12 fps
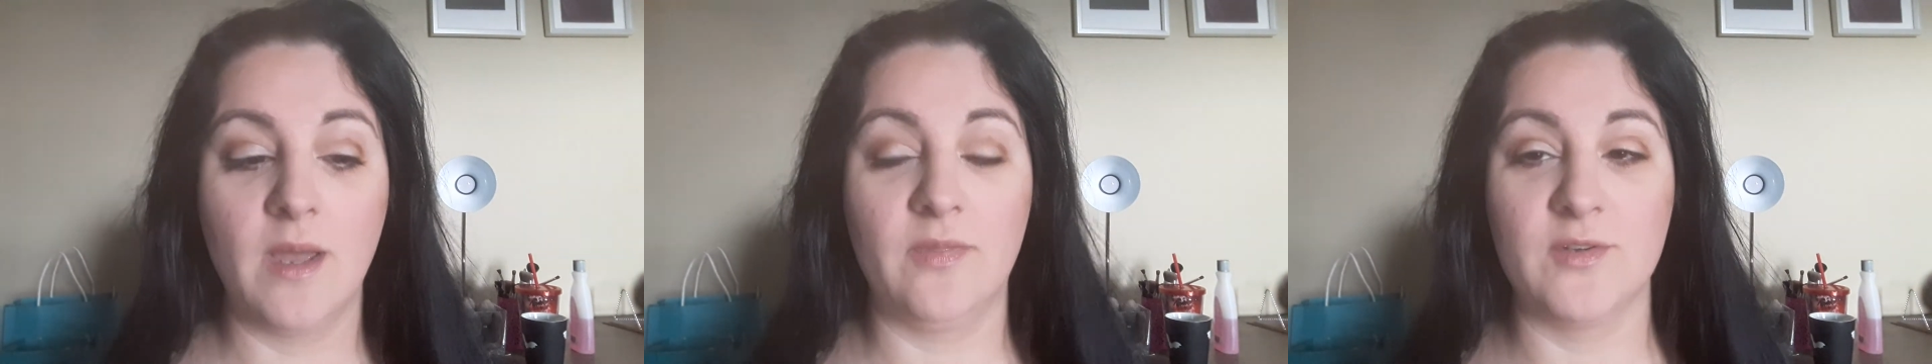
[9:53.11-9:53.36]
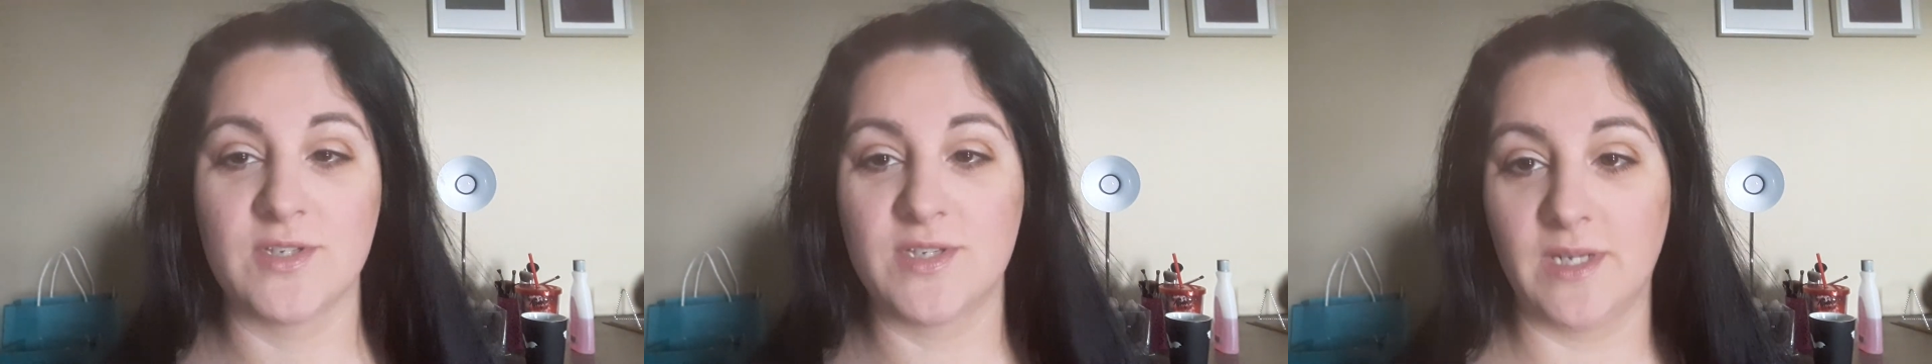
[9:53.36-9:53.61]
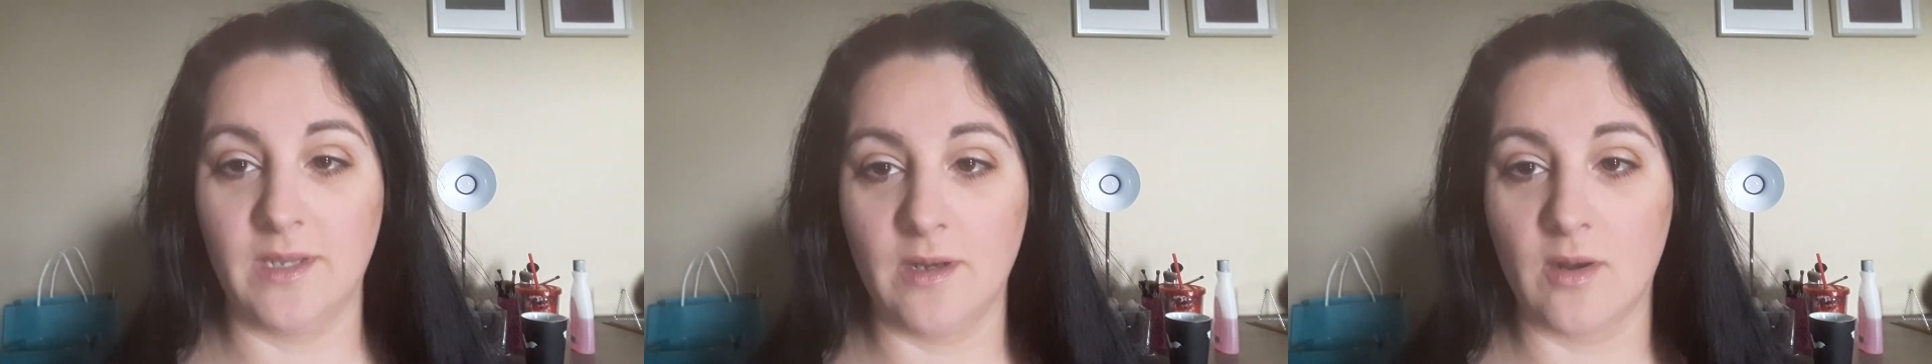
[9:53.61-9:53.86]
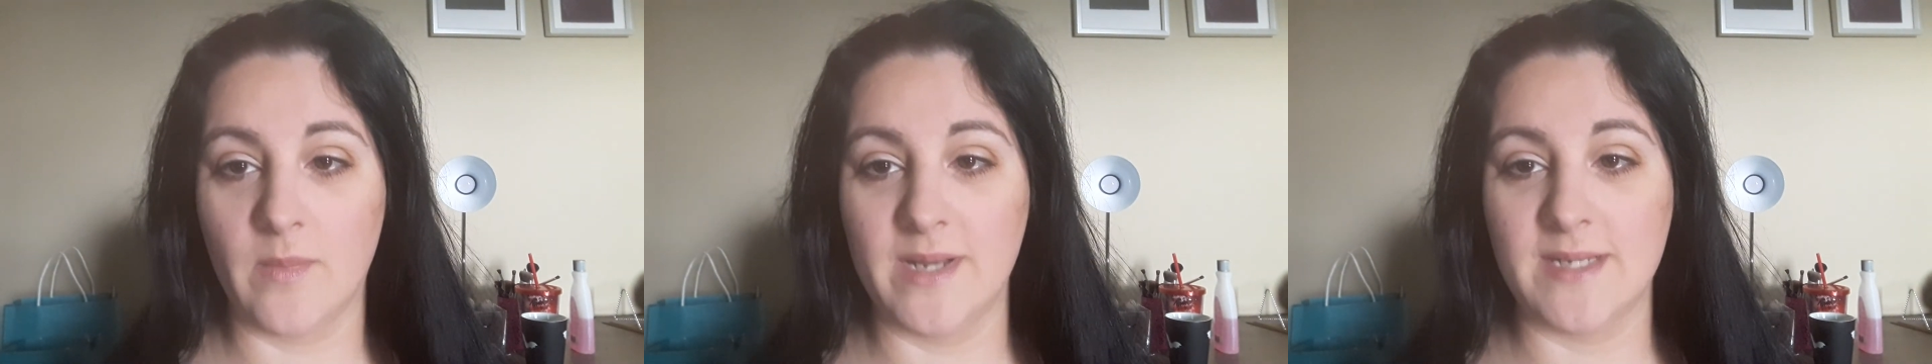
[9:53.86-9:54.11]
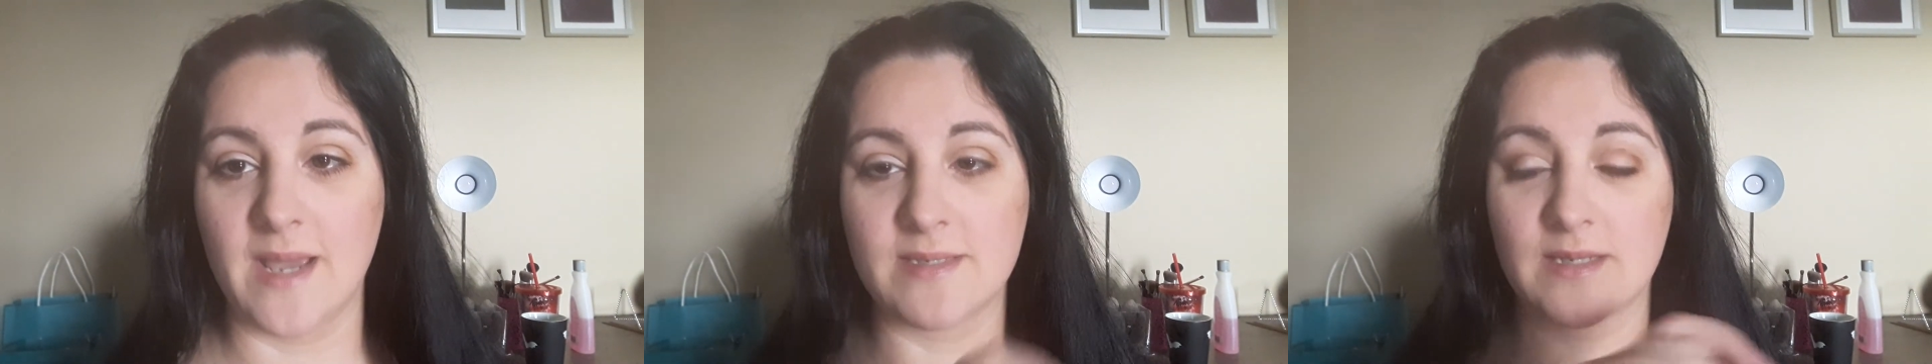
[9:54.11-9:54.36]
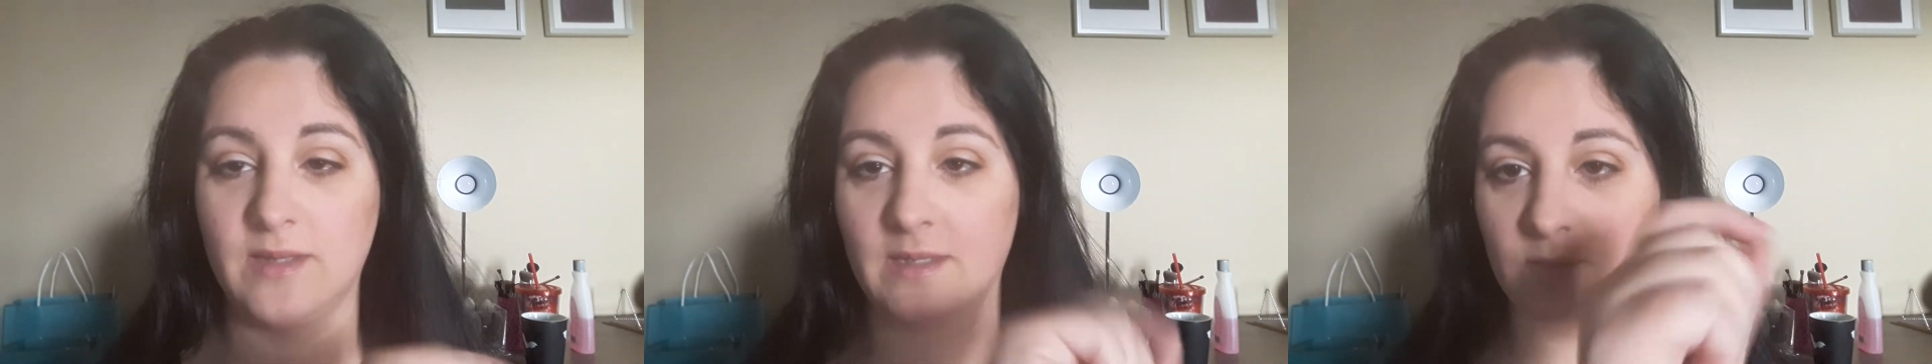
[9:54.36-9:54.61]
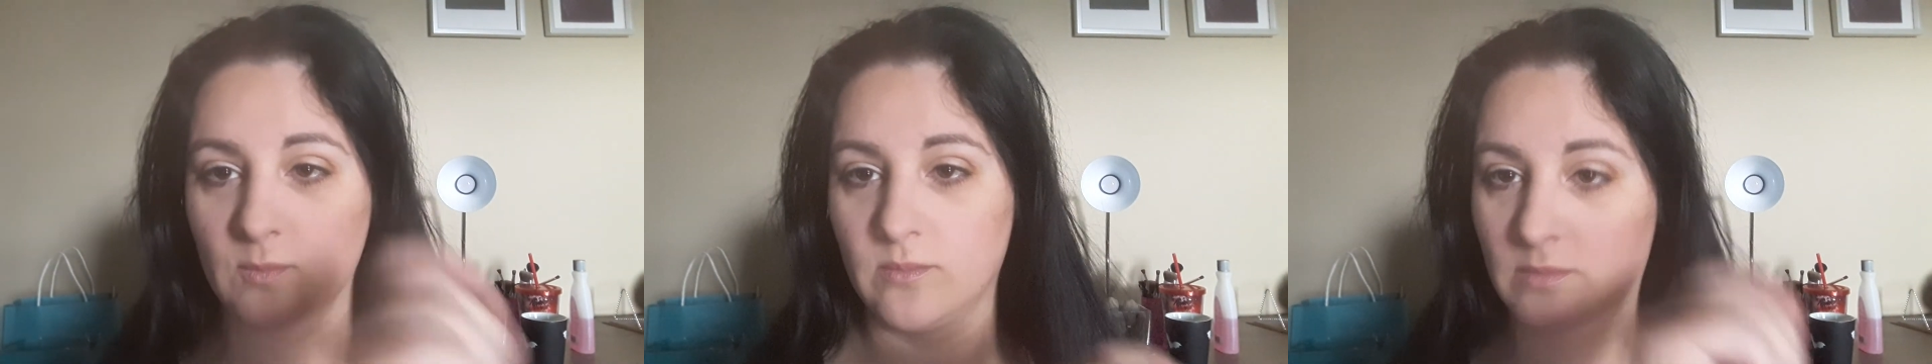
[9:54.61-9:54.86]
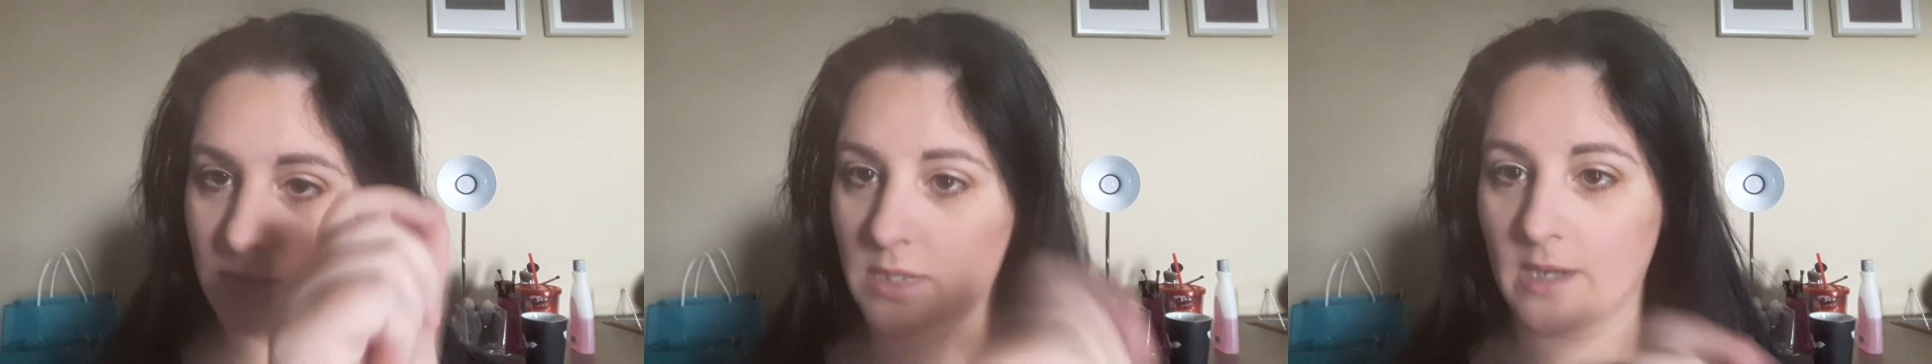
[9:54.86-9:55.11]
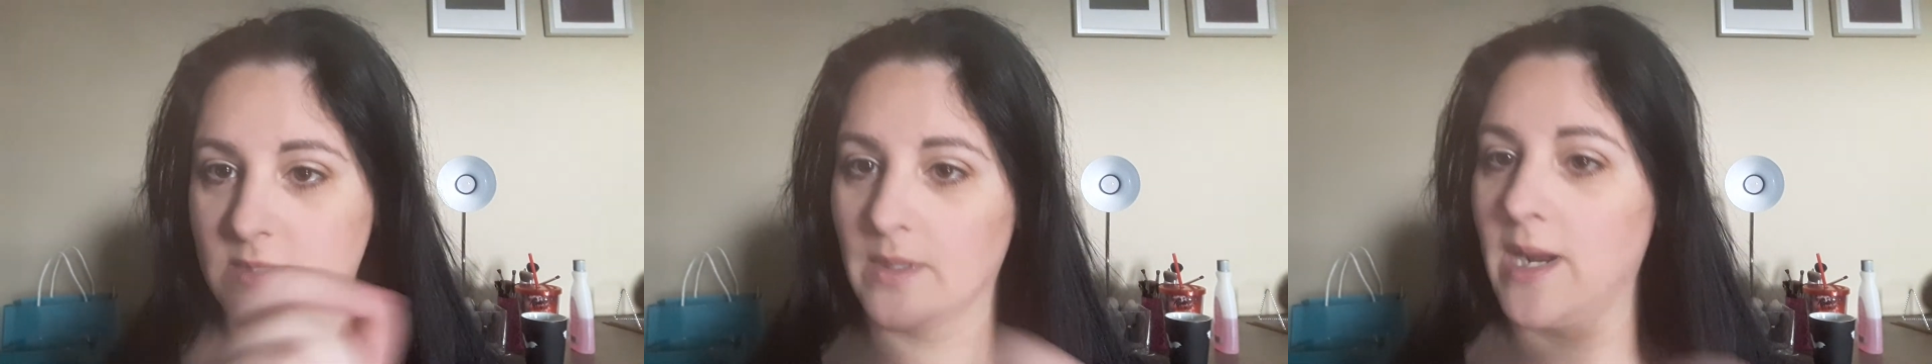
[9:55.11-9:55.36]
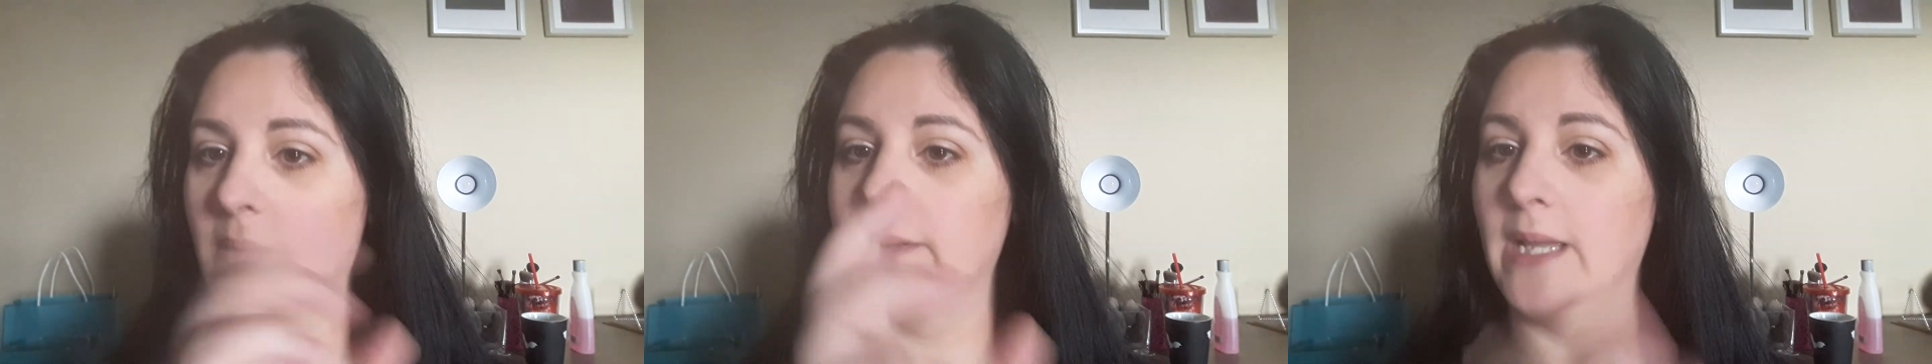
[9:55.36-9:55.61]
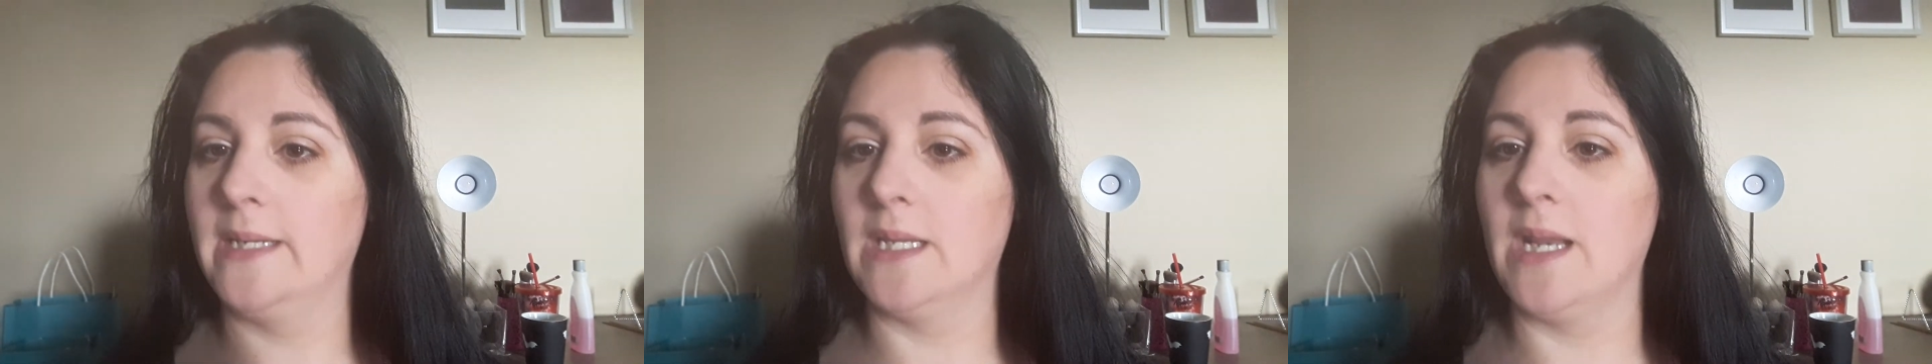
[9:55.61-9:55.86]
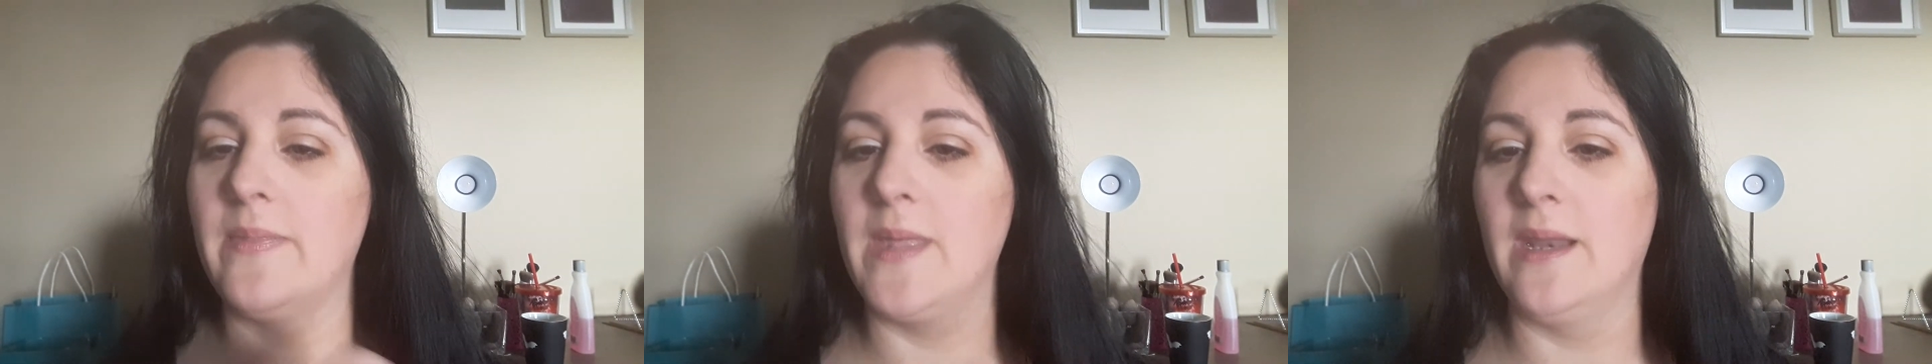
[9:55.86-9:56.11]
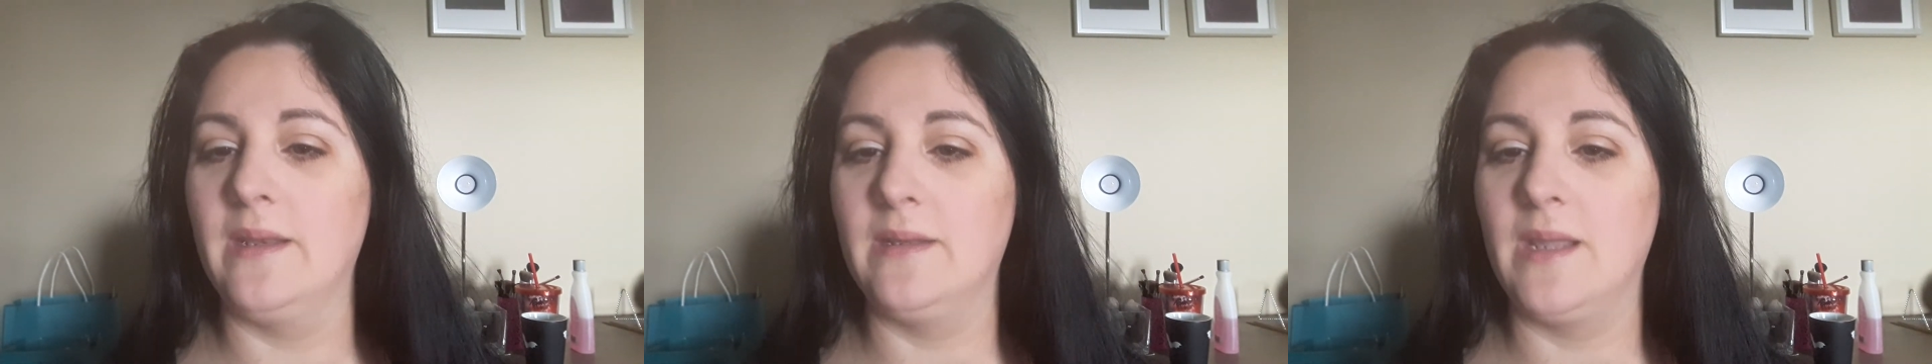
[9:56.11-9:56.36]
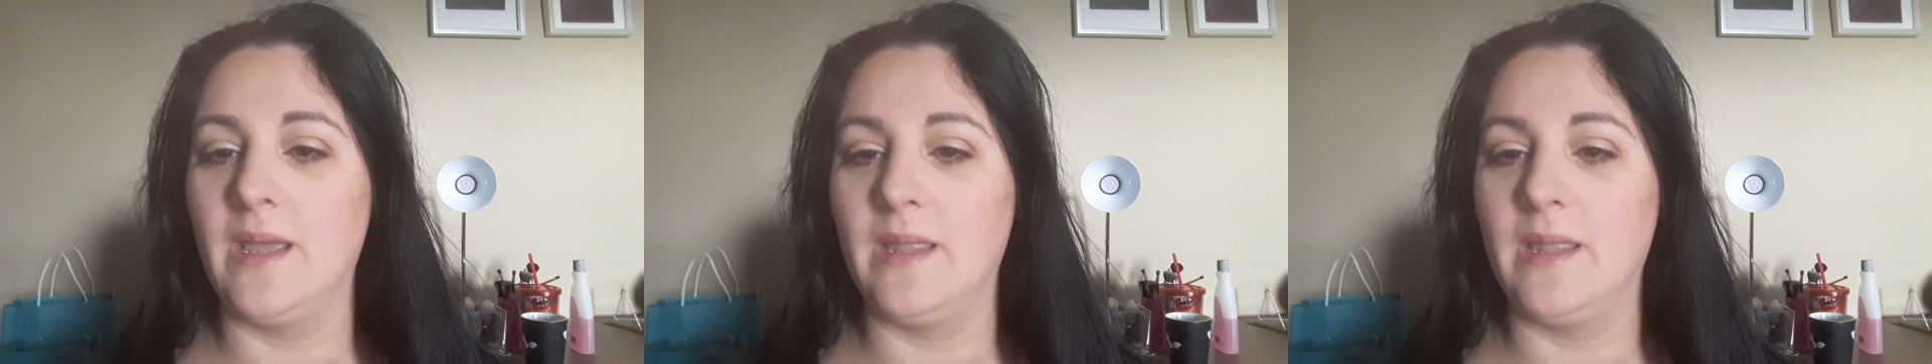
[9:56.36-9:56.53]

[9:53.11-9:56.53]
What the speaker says: there's a sticky note on my desk that talks about how I like it, and then it